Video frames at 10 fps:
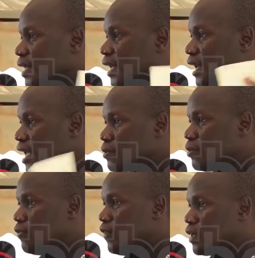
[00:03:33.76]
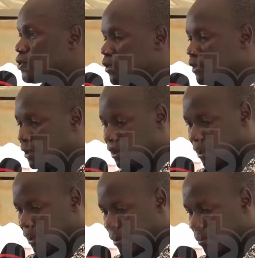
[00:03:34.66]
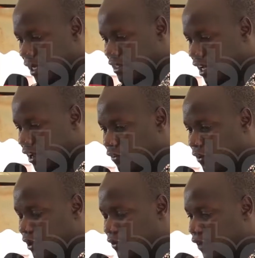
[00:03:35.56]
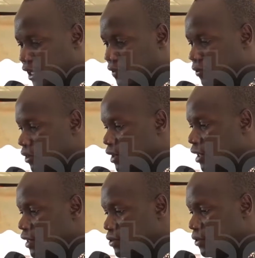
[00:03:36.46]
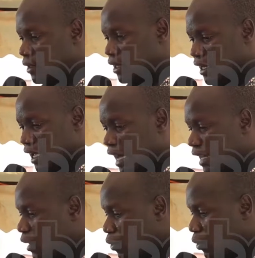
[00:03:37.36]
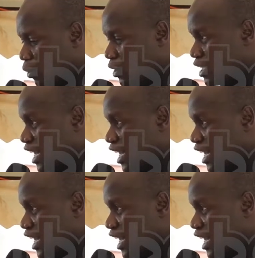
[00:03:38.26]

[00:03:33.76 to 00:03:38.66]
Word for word: A national function must have effective coordination and a local